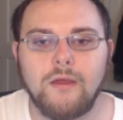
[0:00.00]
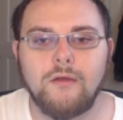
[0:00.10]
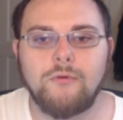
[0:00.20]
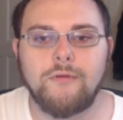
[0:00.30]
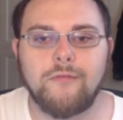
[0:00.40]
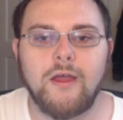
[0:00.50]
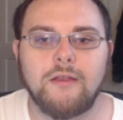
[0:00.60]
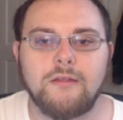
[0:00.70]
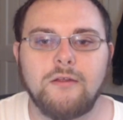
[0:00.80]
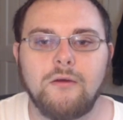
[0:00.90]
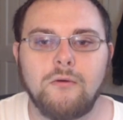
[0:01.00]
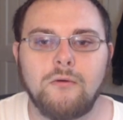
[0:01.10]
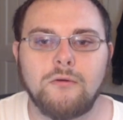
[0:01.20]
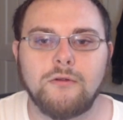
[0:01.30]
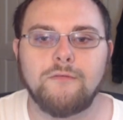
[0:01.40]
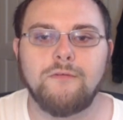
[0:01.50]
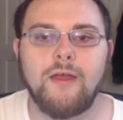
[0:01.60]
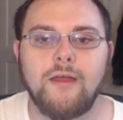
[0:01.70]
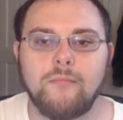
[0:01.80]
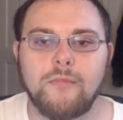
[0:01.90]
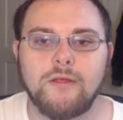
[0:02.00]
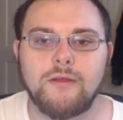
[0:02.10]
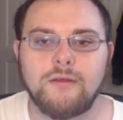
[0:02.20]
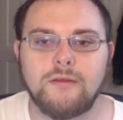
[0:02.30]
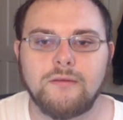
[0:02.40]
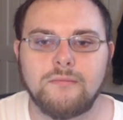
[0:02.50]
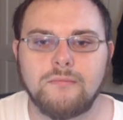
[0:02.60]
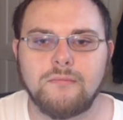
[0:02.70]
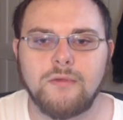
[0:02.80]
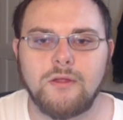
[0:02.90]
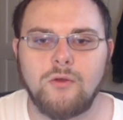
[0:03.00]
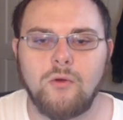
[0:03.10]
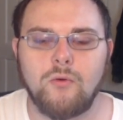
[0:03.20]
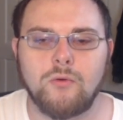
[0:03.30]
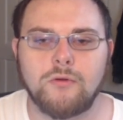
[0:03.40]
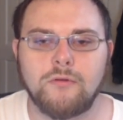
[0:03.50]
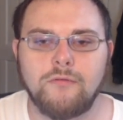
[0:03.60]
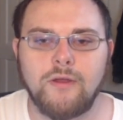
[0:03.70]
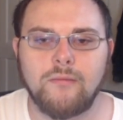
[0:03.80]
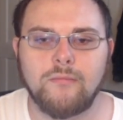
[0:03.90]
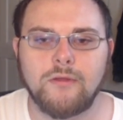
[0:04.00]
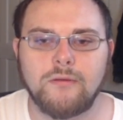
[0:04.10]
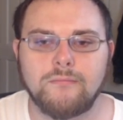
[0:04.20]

We've got an order family. An order family.